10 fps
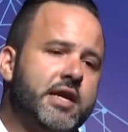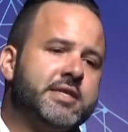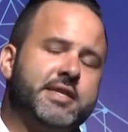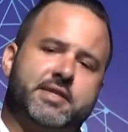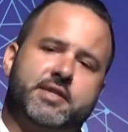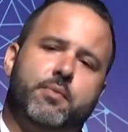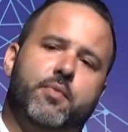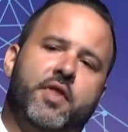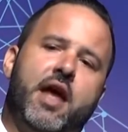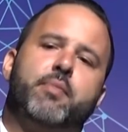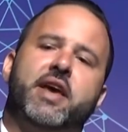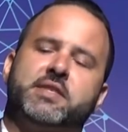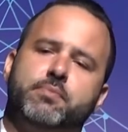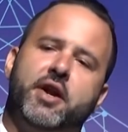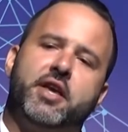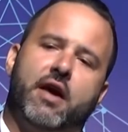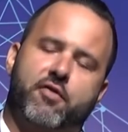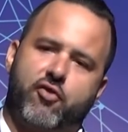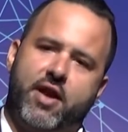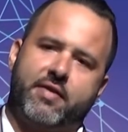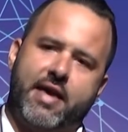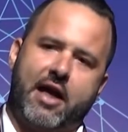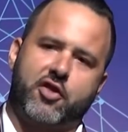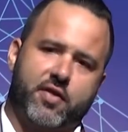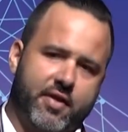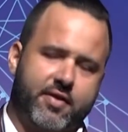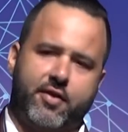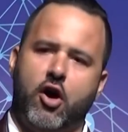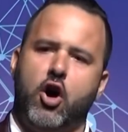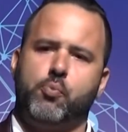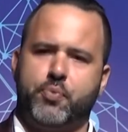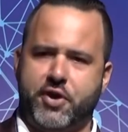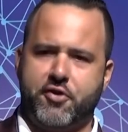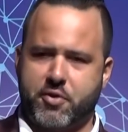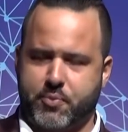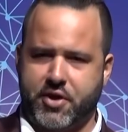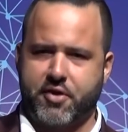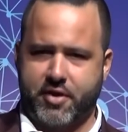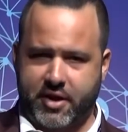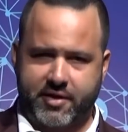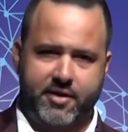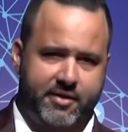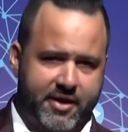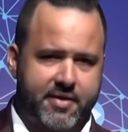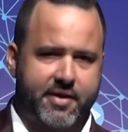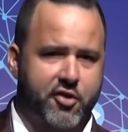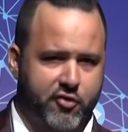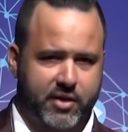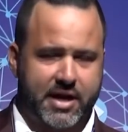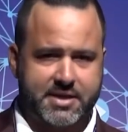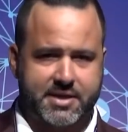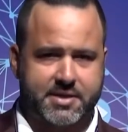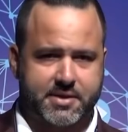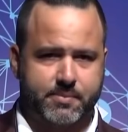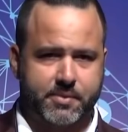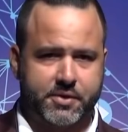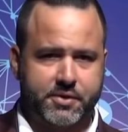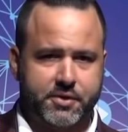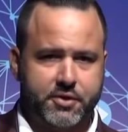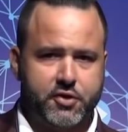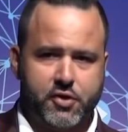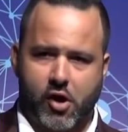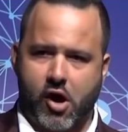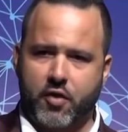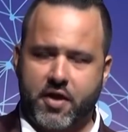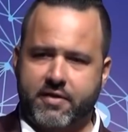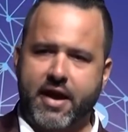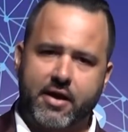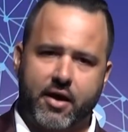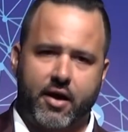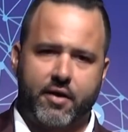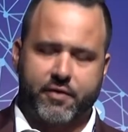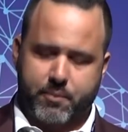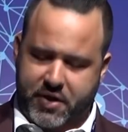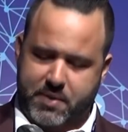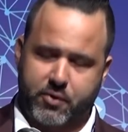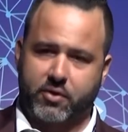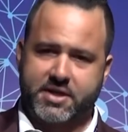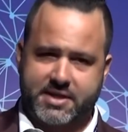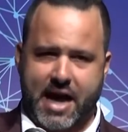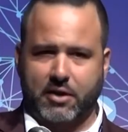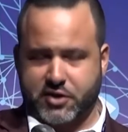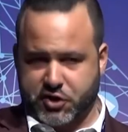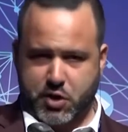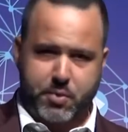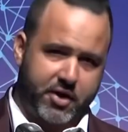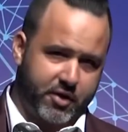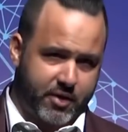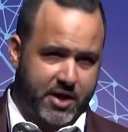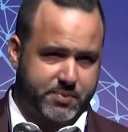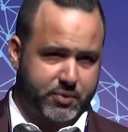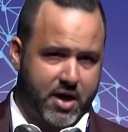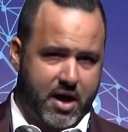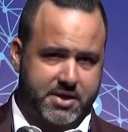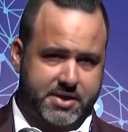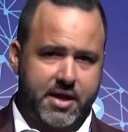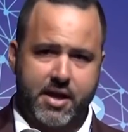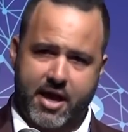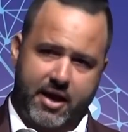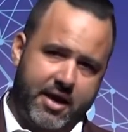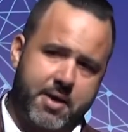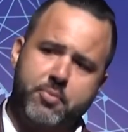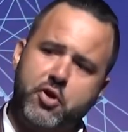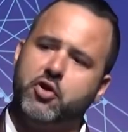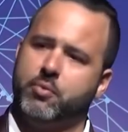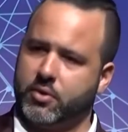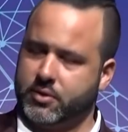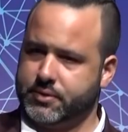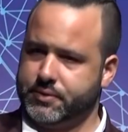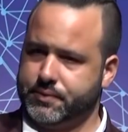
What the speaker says: system, then makes money off transactions. This is all peer-to-peer in a decentralized system. All the data from people is now distributed across blocks and immutable.